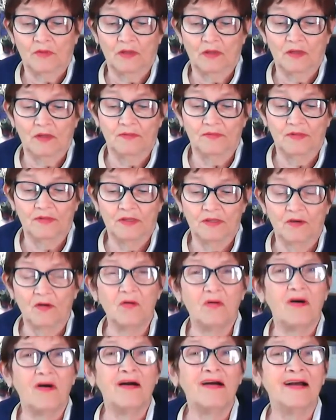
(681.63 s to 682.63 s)
And then,
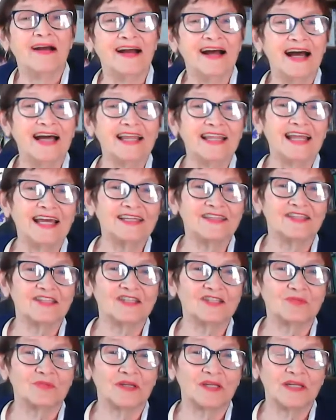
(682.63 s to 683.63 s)
I like
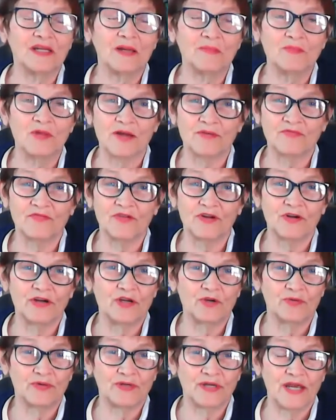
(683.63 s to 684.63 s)
this one, and I'm not very
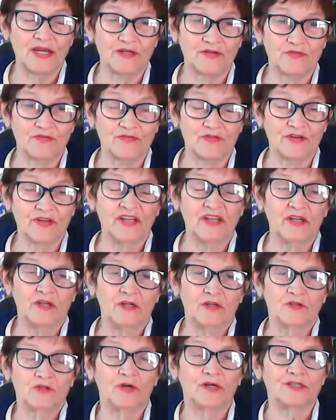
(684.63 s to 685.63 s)
creative,
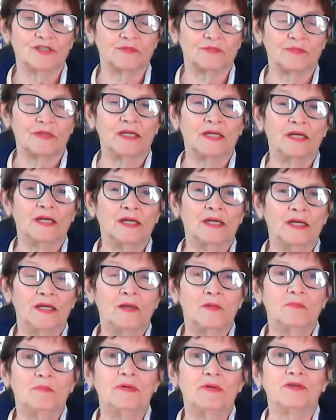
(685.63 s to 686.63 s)
trust me.
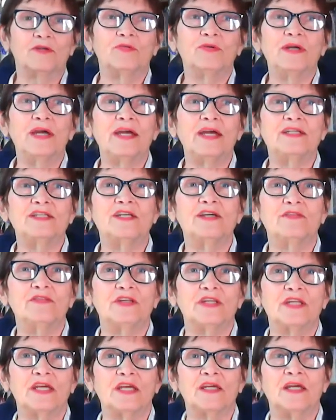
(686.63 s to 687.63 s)
But
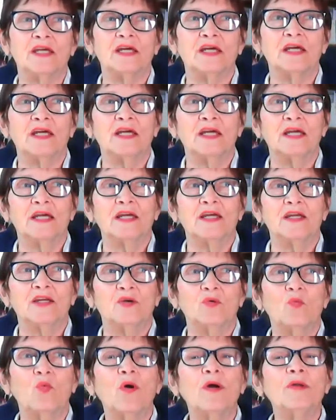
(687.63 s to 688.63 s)
creativity.
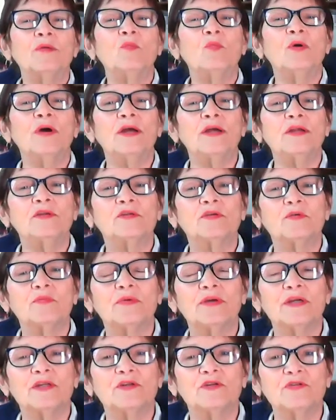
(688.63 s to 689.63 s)
One way to
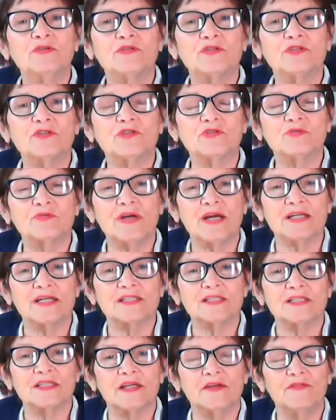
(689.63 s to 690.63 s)
reduce
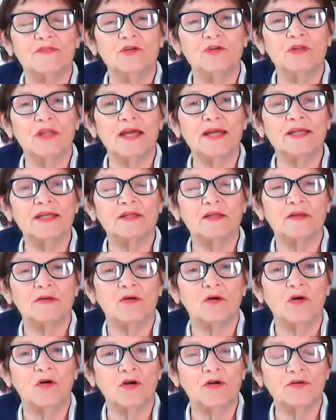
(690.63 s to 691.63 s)
stress, if you like
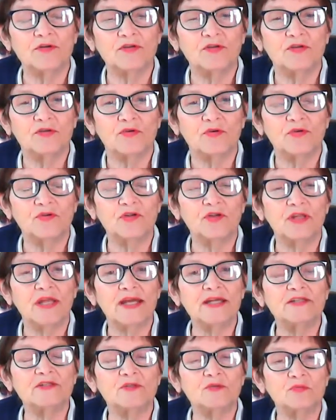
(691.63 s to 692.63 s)
art or you
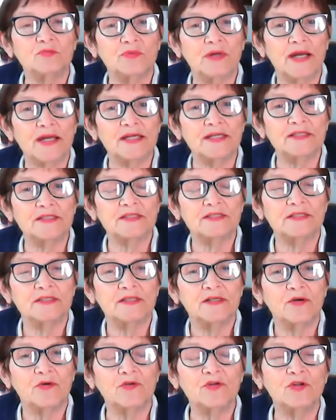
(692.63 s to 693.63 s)
like to write
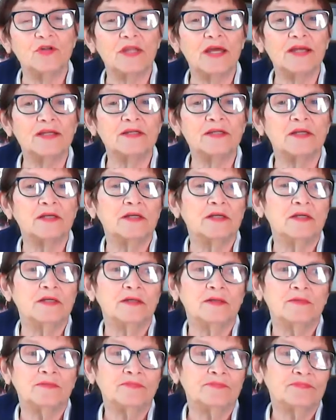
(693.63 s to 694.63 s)
or you like
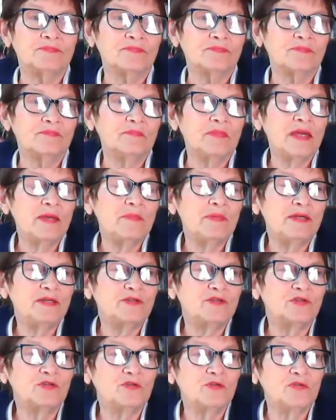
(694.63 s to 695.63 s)
maybe
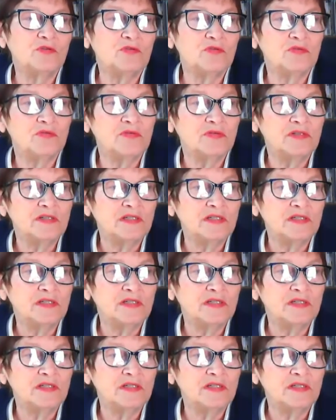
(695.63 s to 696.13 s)
to